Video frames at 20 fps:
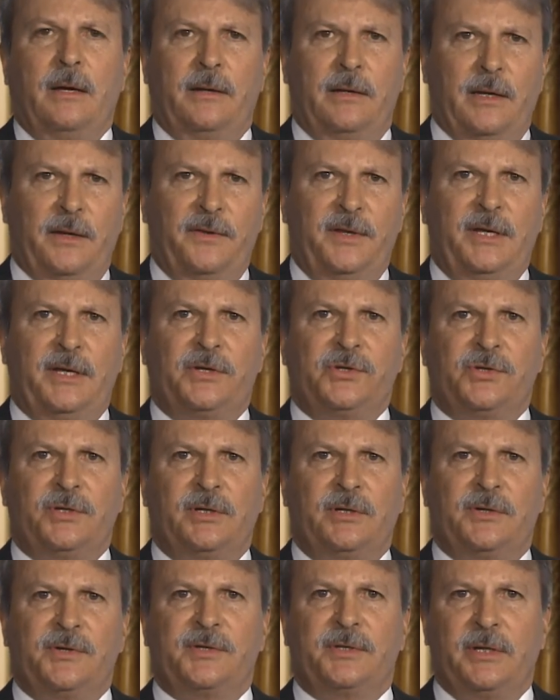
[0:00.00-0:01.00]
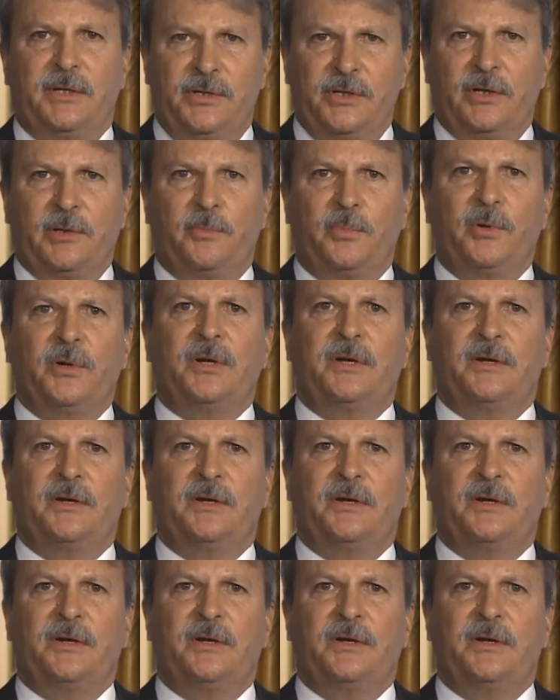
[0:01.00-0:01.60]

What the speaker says: Now the engineer said you could put